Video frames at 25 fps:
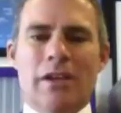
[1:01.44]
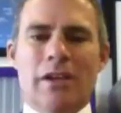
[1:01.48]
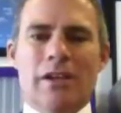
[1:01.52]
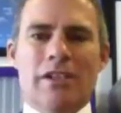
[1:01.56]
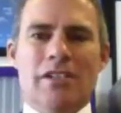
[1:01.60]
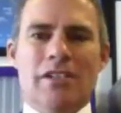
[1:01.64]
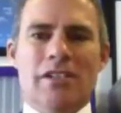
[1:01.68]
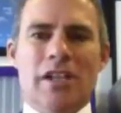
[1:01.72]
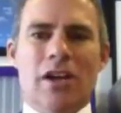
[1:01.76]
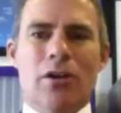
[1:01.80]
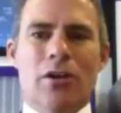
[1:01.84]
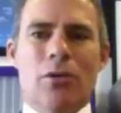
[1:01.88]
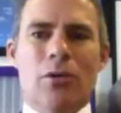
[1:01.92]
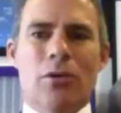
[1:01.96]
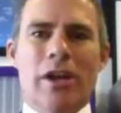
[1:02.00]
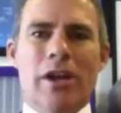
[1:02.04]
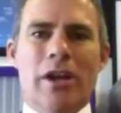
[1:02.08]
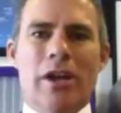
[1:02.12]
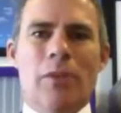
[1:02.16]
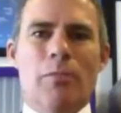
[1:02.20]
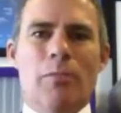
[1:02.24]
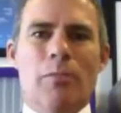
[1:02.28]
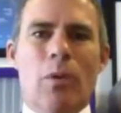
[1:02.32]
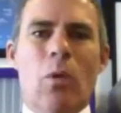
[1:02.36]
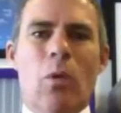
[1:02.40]
So
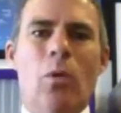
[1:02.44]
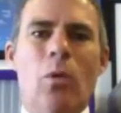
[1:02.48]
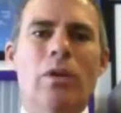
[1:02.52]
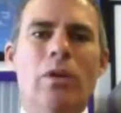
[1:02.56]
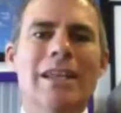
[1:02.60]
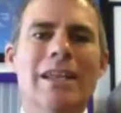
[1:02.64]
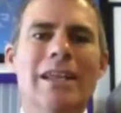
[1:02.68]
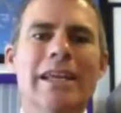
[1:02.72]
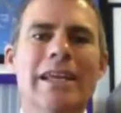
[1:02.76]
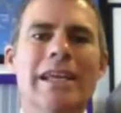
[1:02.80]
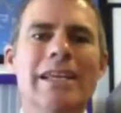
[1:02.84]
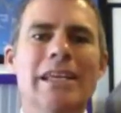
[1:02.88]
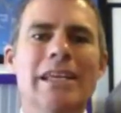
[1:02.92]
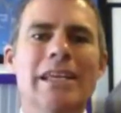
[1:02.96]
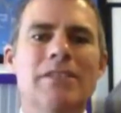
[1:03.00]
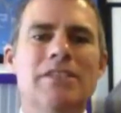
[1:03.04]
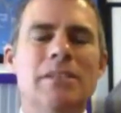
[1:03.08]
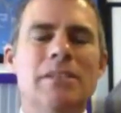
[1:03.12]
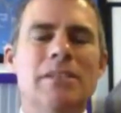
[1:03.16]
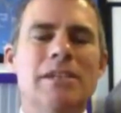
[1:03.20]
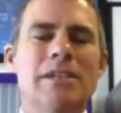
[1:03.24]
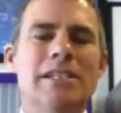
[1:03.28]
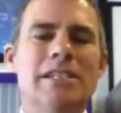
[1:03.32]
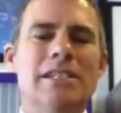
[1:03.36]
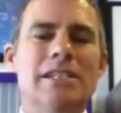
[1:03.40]
importantly, it gives
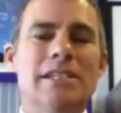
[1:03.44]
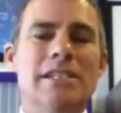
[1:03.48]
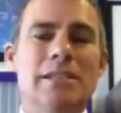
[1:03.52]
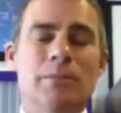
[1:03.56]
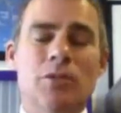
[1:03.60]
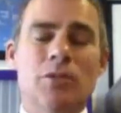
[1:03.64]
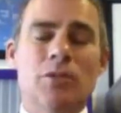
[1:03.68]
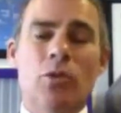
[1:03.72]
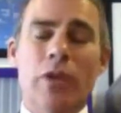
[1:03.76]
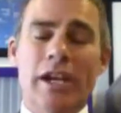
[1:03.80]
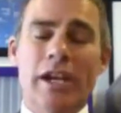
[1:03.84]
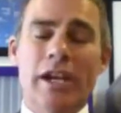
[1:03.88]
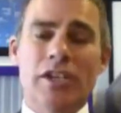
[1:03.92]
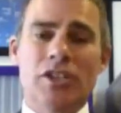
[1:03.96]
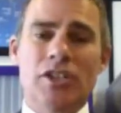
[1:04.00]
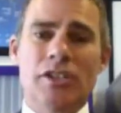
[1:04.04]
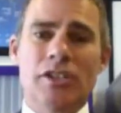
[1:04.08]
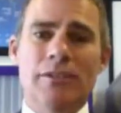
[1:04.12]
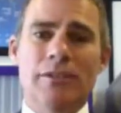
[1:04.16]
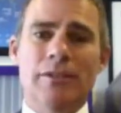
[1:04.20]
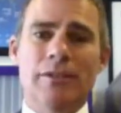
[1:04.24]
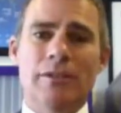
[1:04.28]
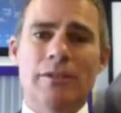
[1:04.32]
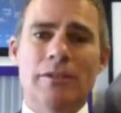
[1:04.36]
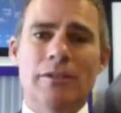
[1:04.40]
the business some
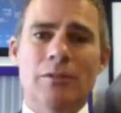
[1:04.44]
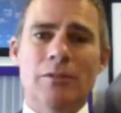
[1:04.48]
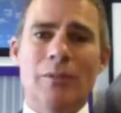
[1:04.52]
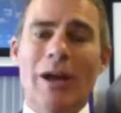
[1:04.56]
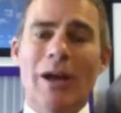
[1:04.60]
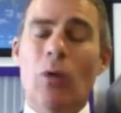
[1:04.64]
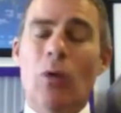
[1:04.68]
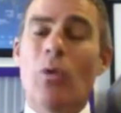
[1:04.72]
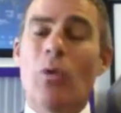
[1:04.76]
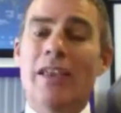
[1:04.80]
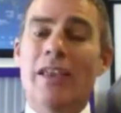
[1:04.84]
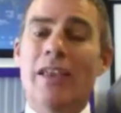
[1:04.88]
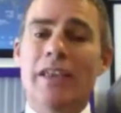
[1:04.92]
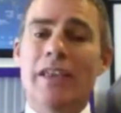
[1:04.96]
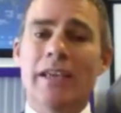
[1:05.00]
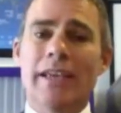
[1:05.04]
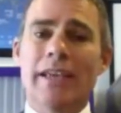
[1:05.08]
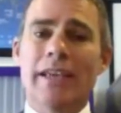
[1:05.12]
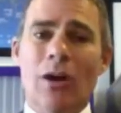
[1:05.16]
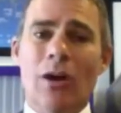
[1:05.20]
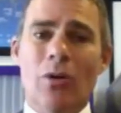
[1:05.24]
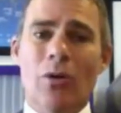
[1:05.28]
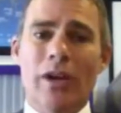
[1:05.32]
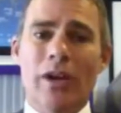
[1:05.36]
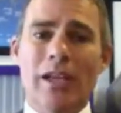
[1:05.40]
direction about where they're
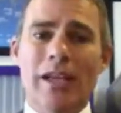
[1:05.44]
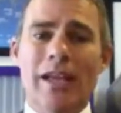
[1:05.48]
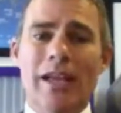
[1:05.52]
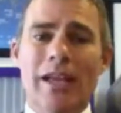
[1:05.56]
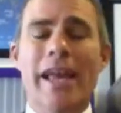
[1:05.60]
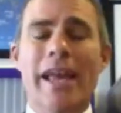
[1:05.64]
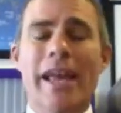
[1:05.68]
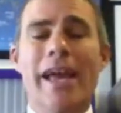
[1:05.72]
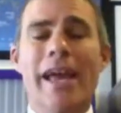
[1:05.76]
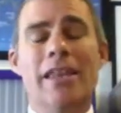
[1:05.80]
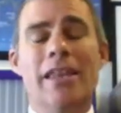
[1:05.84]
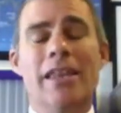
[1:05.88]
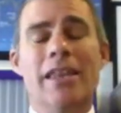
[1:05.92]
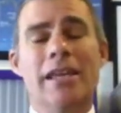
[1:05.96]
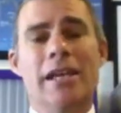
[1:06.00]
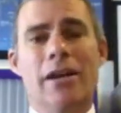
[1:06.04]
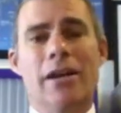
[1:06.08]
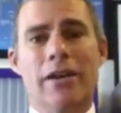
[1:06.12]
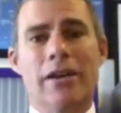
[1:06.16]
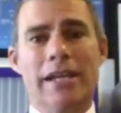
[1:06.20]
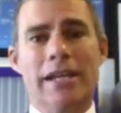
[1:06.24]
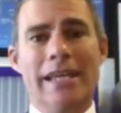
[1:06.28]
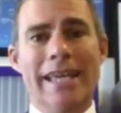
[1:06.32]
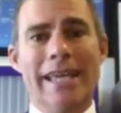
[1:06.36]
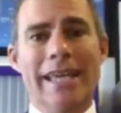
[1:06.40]
going and how they're
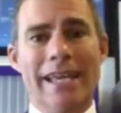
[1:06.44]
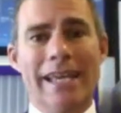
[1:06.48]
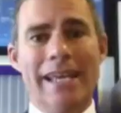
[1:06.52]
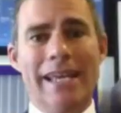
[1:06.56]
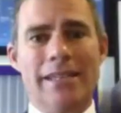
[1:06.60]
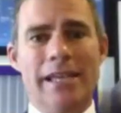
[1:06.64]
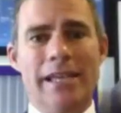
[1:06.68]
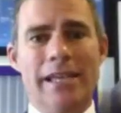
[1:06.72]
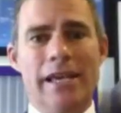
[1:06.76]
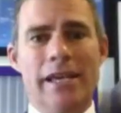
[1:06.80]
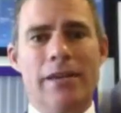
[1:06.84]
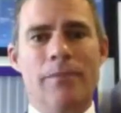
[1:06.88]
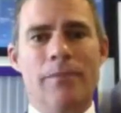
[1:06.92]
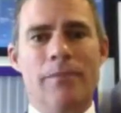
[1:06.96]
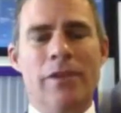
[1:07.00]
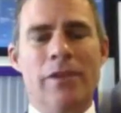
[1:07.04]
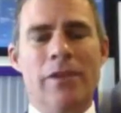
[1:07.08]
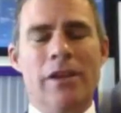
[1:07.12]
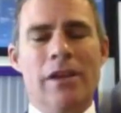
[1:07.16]
going to get there.